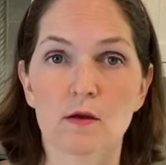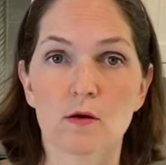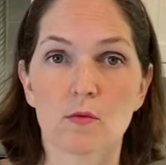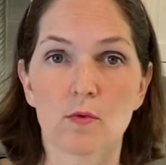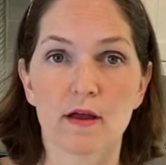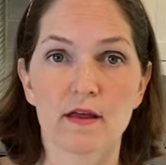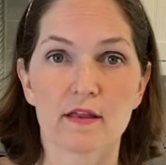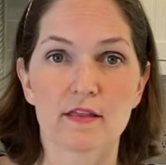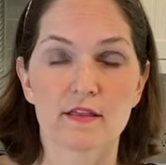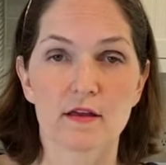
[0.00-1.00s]

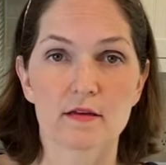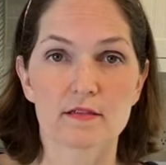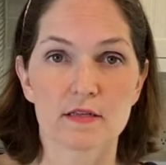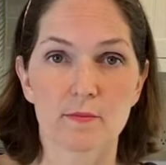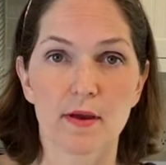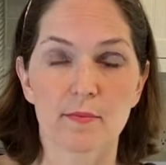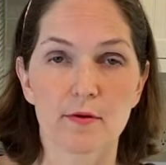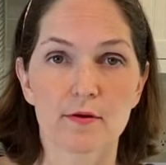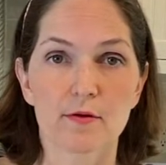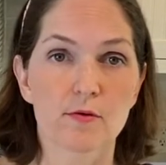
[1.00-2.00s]
with some
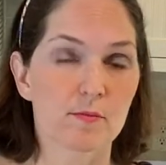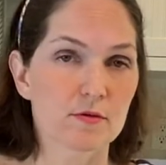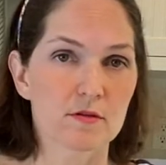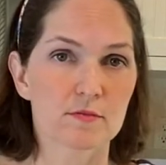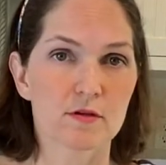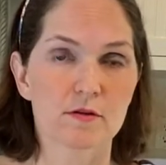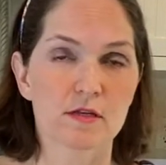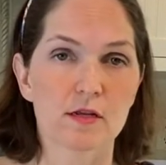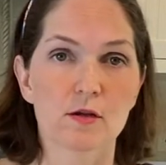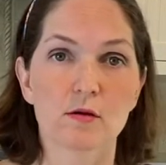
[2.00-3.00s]
pepper. You can put some salt
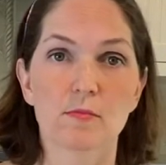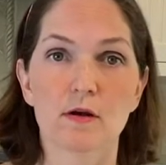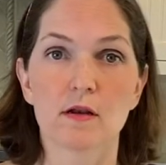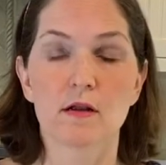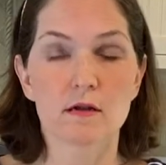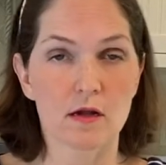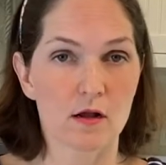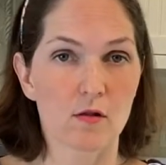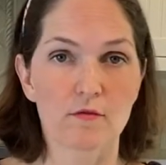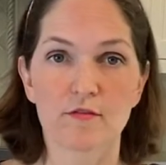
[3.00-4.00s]
in it. You can put a
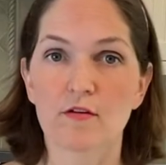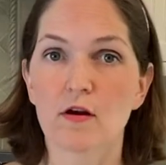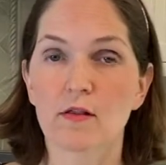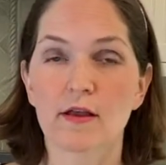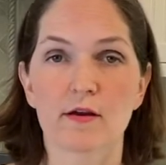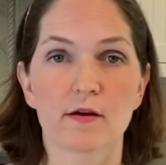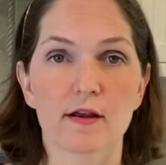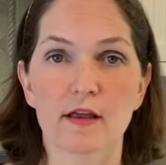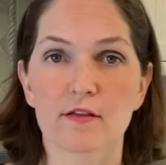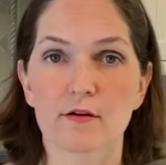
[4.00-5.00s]
clove of garlic or
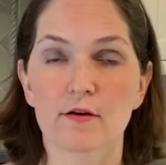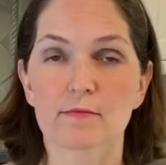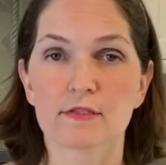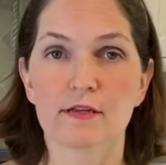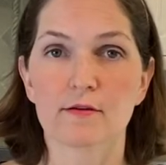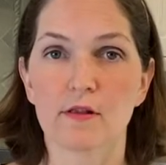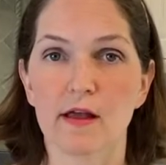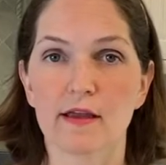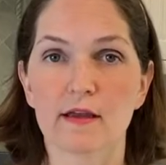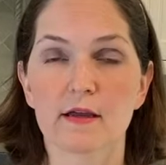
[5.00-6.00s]
any other herbs that you
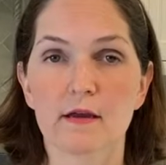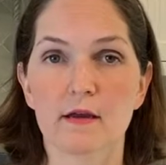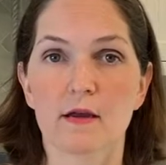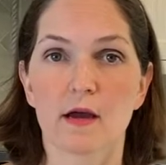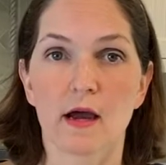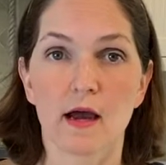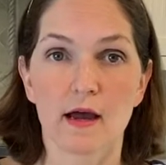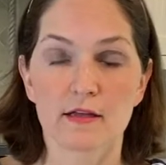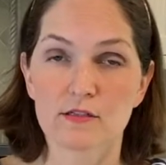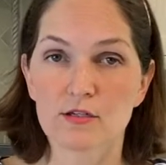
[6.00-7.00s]
like.
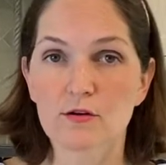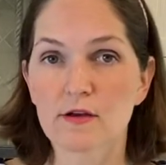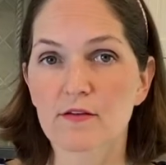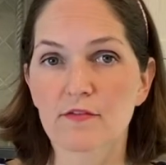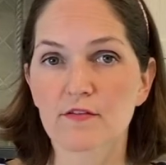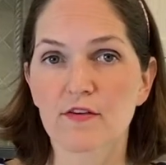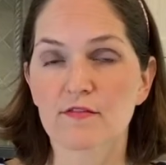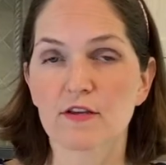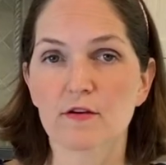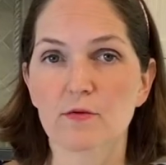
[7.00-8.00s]
And just cook it for
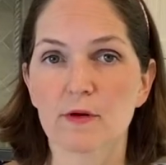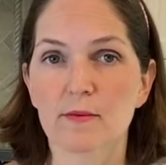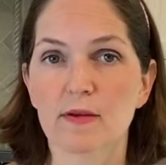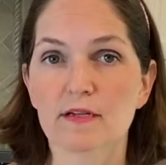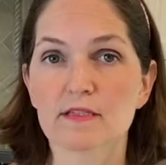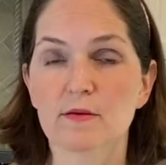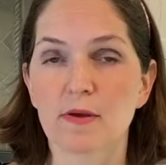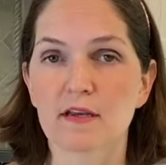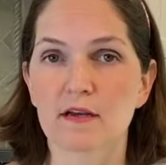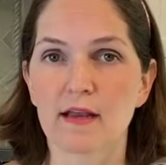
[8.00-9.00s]
15 to 20 minutes,
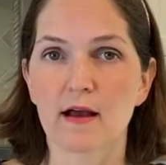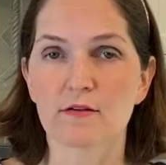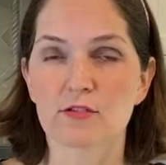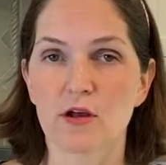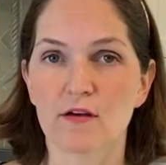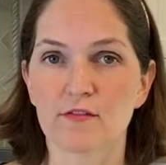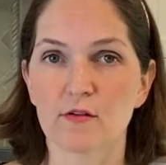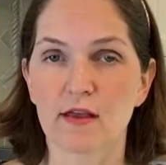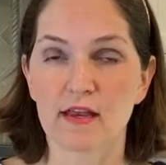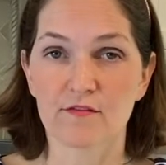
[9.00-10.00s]
depending on how soft you
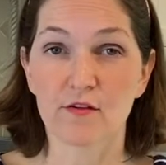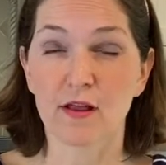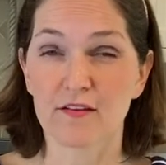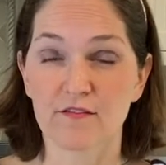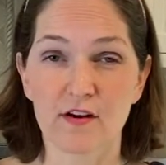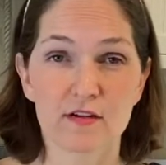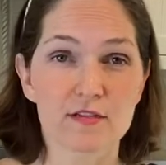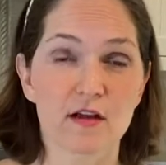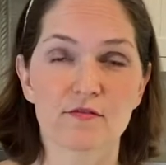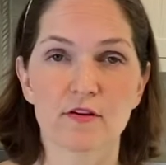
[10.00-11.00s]
like it. If you like it very
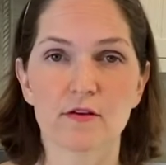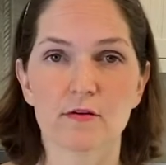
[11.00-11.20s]
soft, you can do